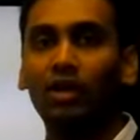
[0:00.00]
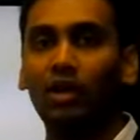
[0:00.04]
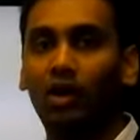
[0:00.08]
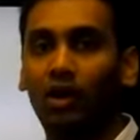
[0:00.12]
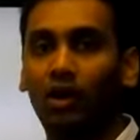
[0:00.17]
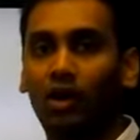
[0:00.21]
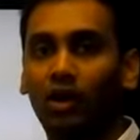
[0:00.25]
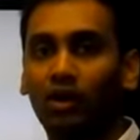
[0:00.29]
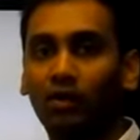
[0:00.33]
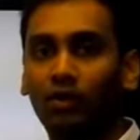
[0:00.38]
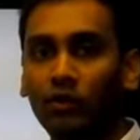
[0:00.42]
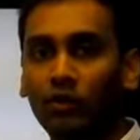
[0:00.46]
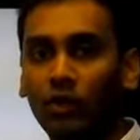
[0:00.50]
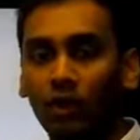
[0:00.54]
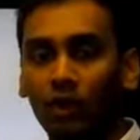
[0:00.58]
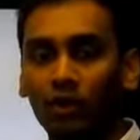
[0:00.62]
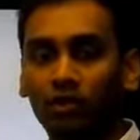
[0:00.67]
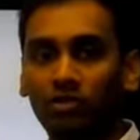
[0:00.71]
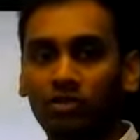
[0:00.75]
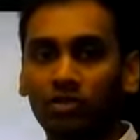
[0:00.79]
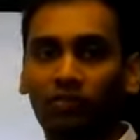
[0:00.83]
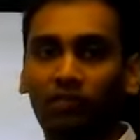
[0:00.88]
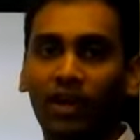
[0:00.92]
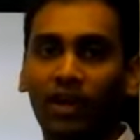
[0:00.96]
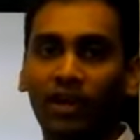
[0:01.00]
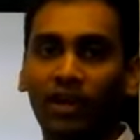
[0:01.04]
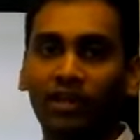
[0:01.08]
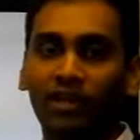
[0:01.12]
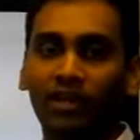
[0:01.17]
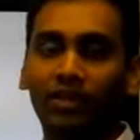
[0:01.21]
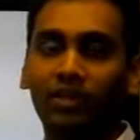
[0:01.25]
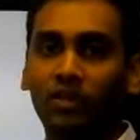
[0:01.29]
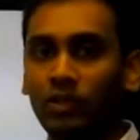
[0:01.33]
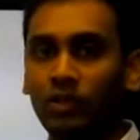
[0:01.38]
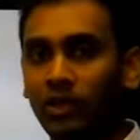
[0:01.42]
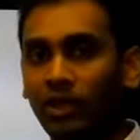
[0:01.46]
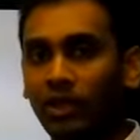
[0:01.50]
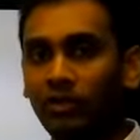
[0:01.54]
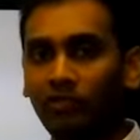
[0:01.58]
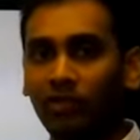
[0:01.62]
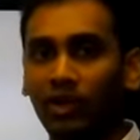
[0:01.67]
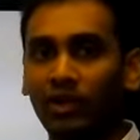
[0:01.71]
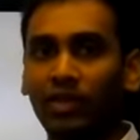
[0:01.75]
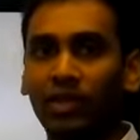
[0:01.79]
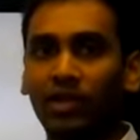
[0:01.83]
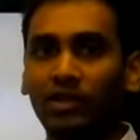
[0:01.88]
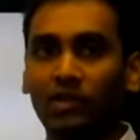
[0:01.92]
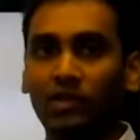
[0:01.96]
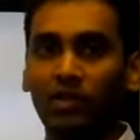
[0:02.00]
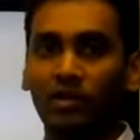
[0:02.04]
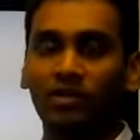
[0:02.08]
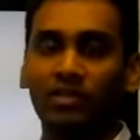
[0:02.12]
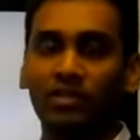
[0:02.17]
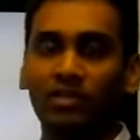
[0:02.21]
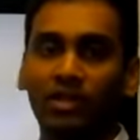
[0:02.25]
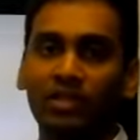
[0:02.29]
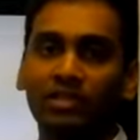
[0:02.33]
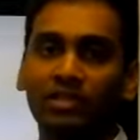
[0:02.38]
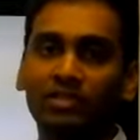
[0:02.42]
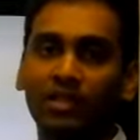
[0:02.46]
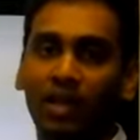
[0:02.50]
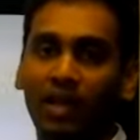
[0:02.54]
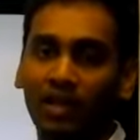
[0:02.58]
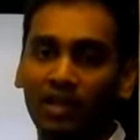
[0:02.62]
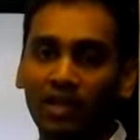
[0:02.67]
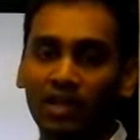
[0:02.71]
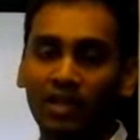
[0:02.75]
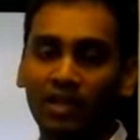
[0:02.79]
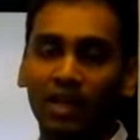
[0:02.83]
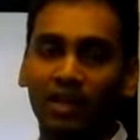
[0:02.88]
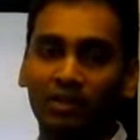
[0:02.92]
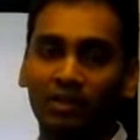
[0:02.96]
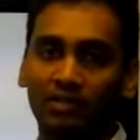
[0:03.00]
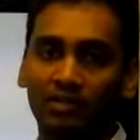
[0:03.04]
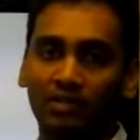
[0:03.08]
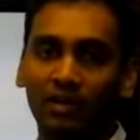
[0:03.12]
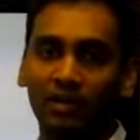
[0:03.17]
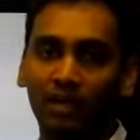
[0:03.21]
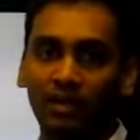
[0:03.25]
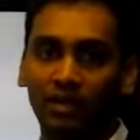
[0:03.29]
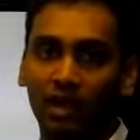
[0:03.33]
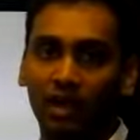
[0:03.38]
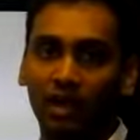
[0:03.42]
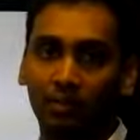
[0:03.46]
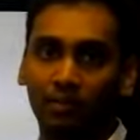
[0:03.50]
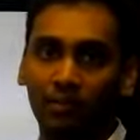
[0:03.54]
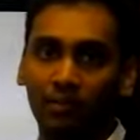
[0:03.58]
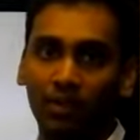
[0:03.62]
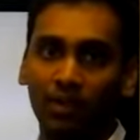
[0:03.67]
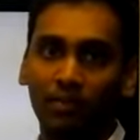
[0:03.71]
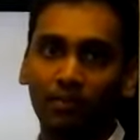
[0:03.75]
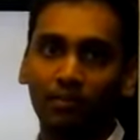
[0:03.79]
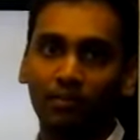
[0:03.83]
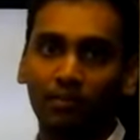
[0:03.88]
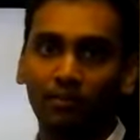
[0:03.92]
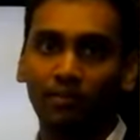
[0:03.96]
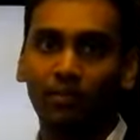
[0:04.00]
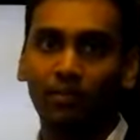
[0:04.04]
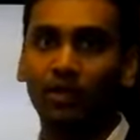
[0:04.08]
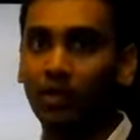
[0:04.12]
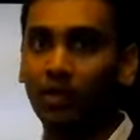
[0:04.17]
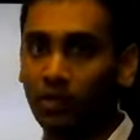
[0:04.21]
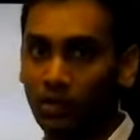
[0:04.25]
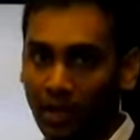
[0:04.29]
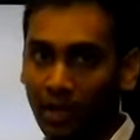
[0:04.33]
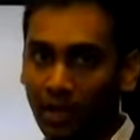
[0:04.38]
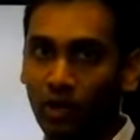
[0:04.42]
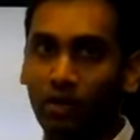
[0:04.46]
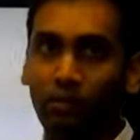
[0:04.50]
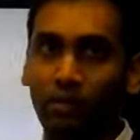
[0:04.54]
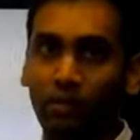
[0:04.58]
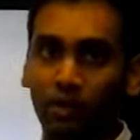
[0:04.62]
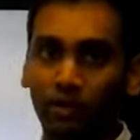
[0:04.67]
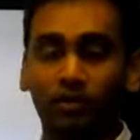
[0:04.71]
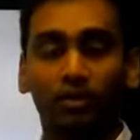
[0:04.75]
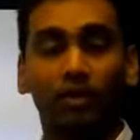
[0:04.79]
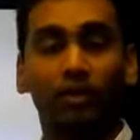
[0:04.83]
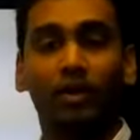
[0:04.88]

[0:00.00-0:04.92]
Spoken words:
You can also find that your engine is idling at a certain RPM in your tachometer